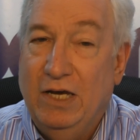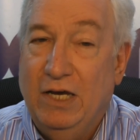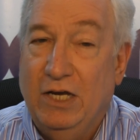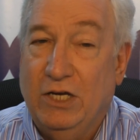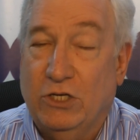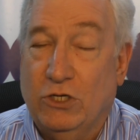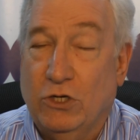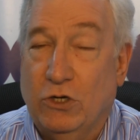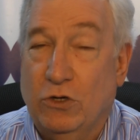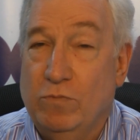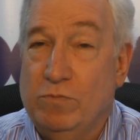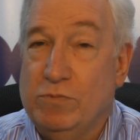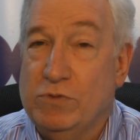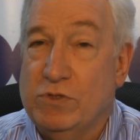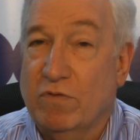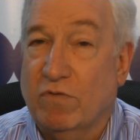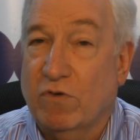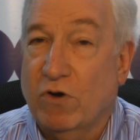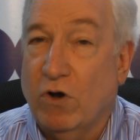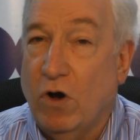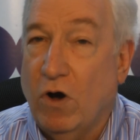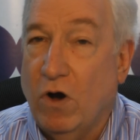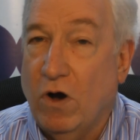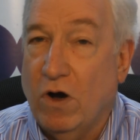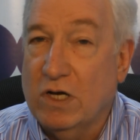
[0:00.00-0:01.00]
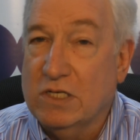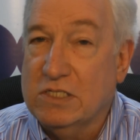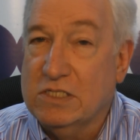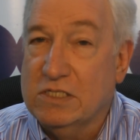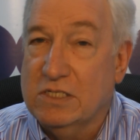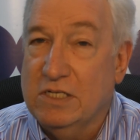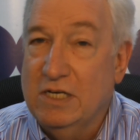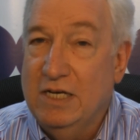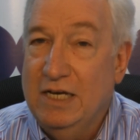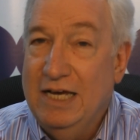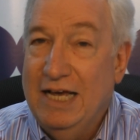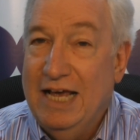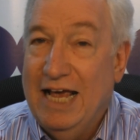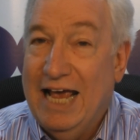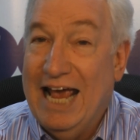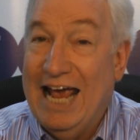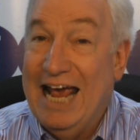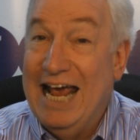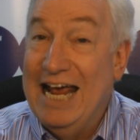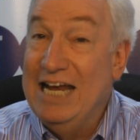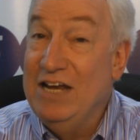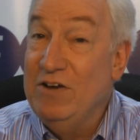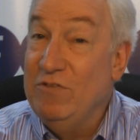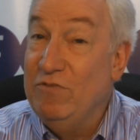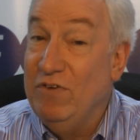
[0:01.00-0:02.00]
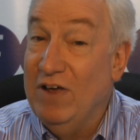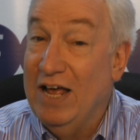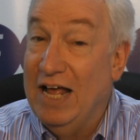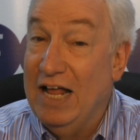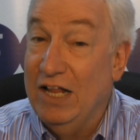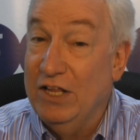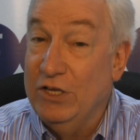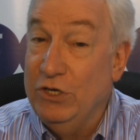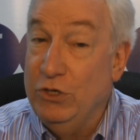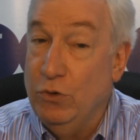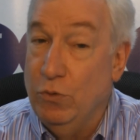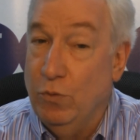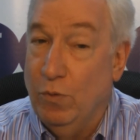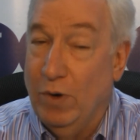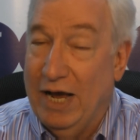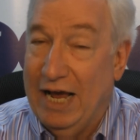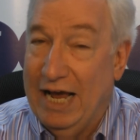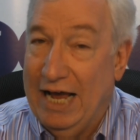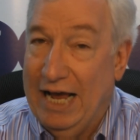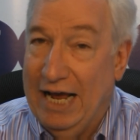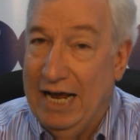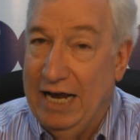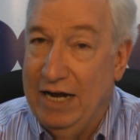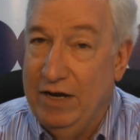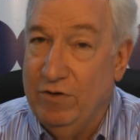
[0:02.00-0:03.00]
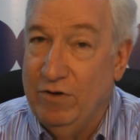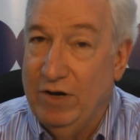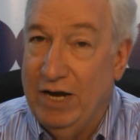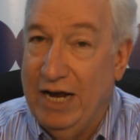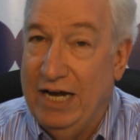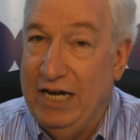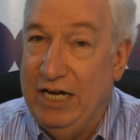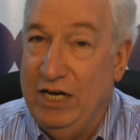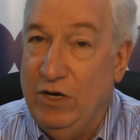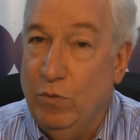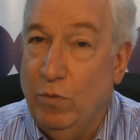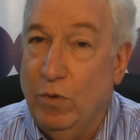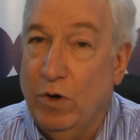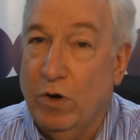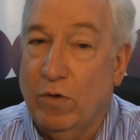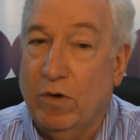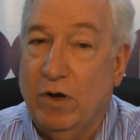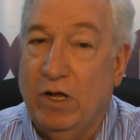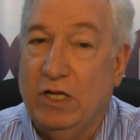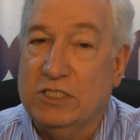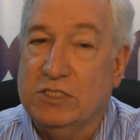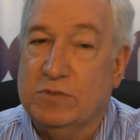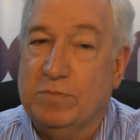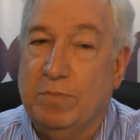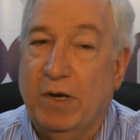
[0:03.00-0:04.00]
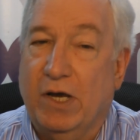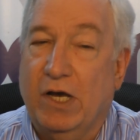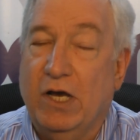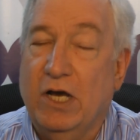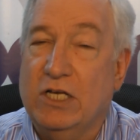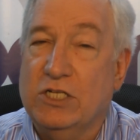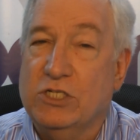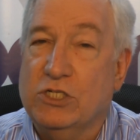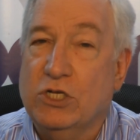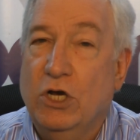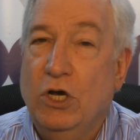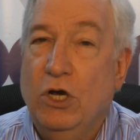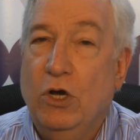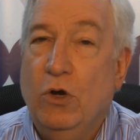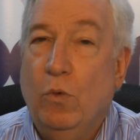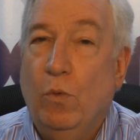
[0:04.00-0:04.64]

in terms of cost and value add anywhere else because